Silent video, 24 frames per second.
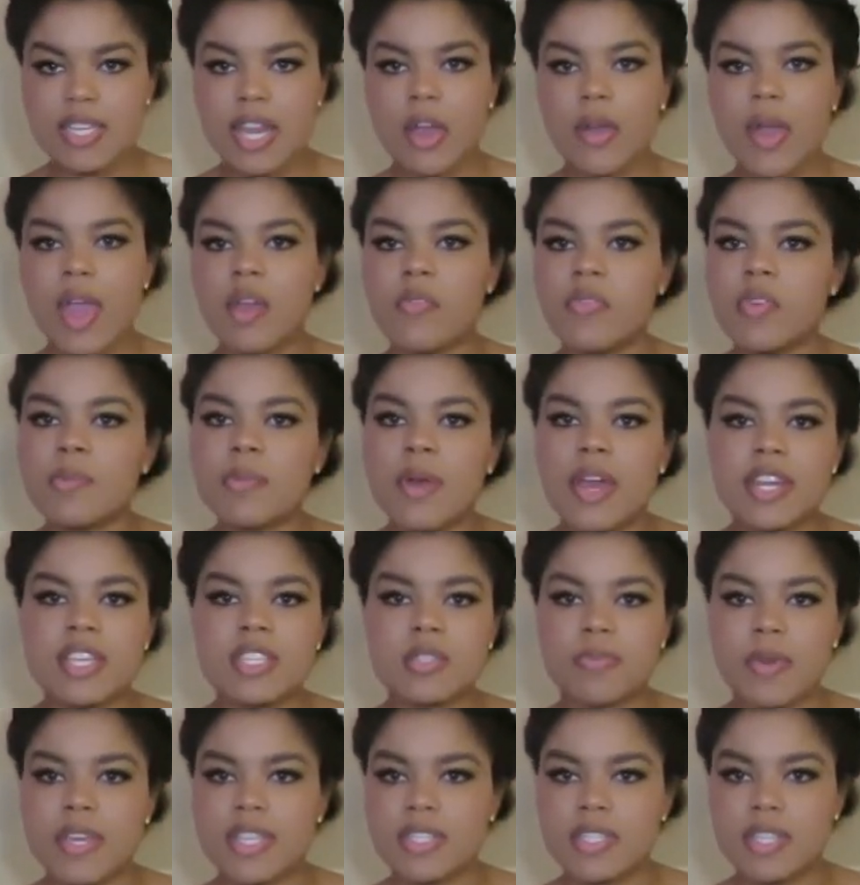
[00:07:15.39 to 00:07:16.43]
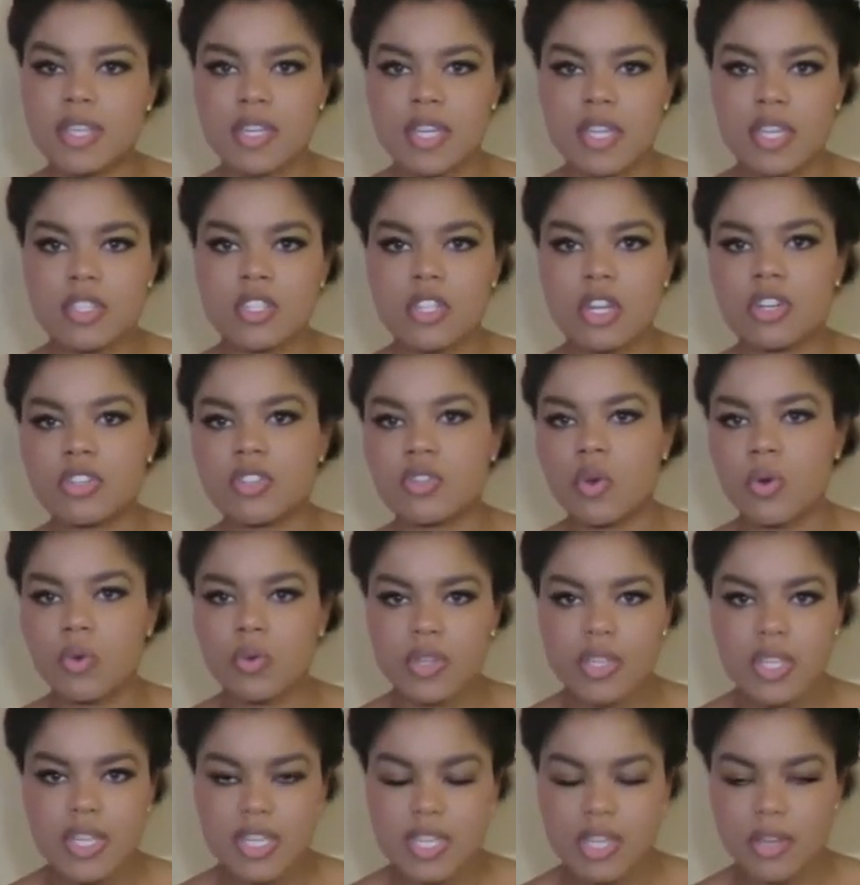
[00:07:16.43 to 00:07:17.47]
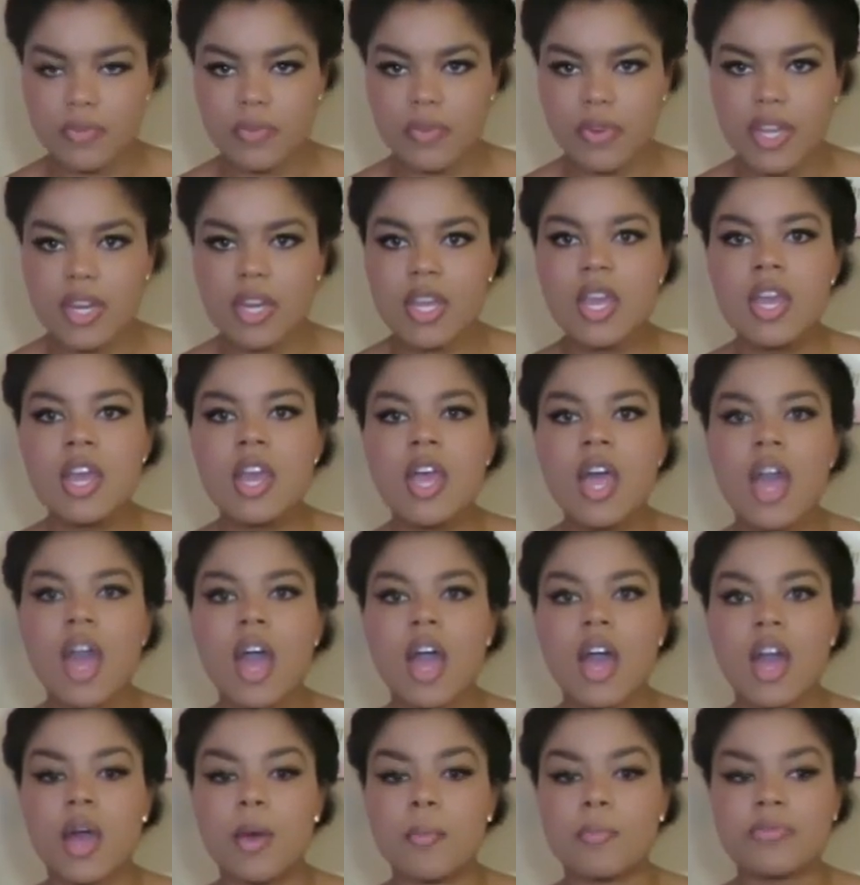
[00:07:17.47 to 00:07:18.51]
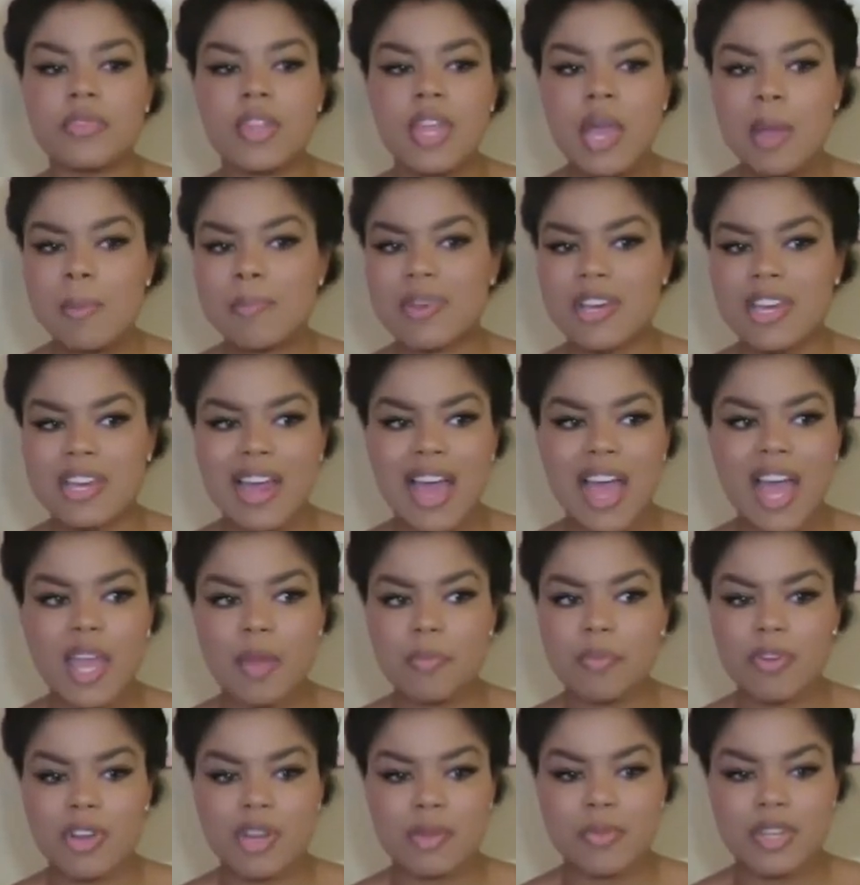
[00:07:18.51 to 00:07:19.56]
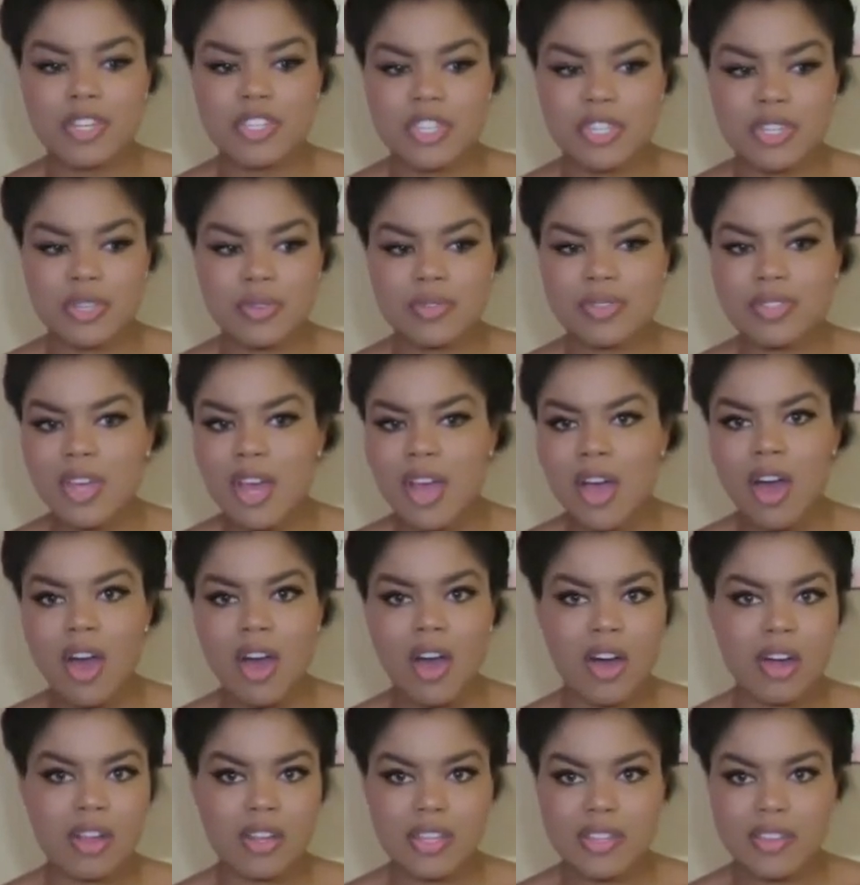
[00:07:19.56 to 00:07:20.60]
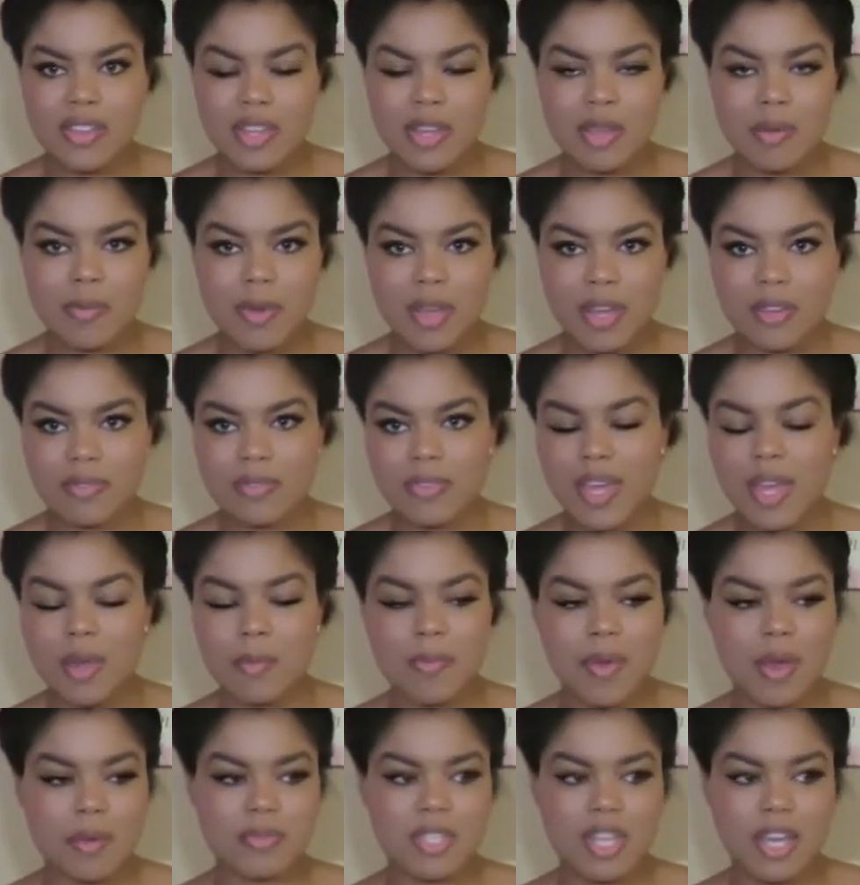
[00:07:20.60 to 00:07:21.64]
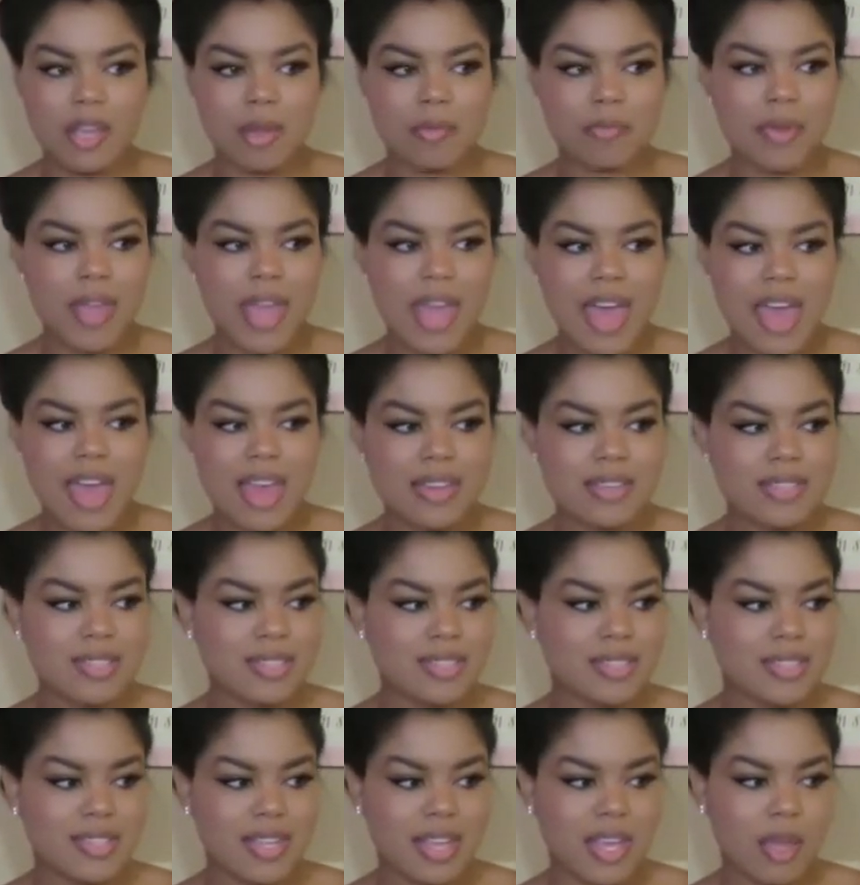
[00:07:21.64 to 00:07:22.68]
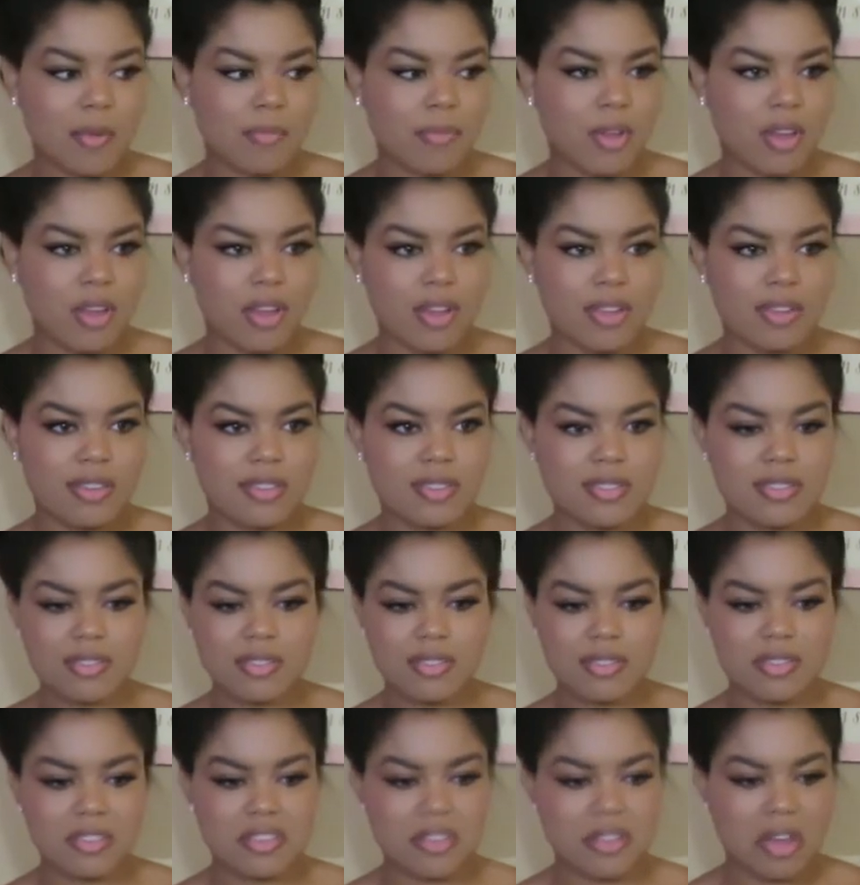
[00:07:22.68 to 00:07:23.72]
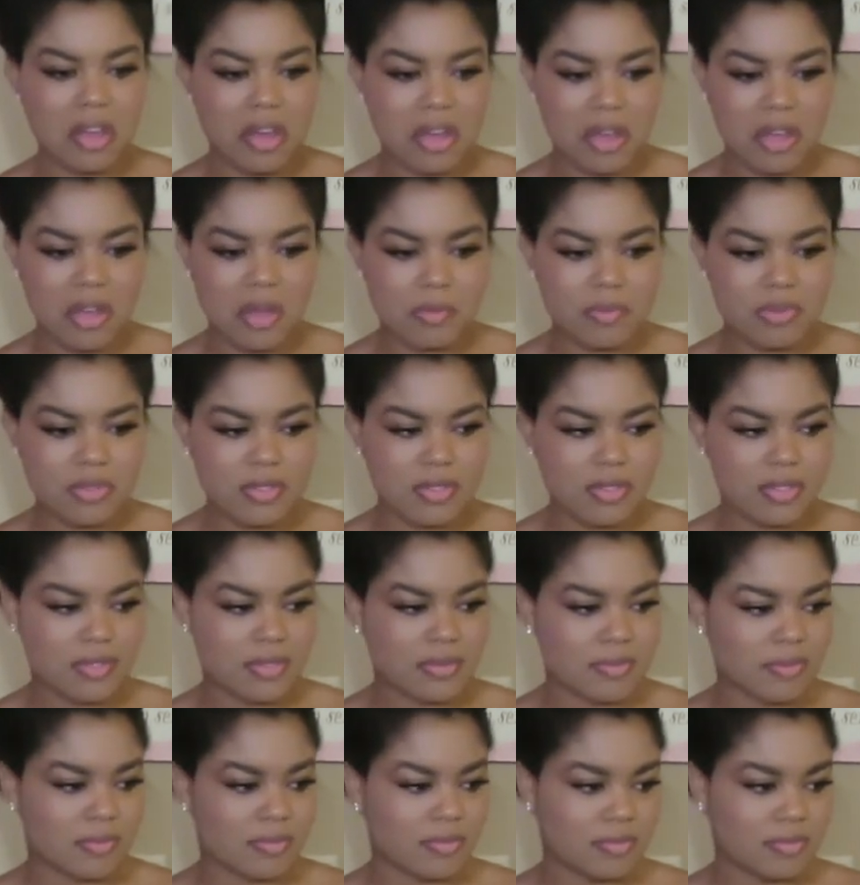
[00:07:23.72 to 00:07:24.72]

Now, everybody's basic needs are totally different, but I pretty much use all of the above. Like, I'm talking pads, tampons, cups,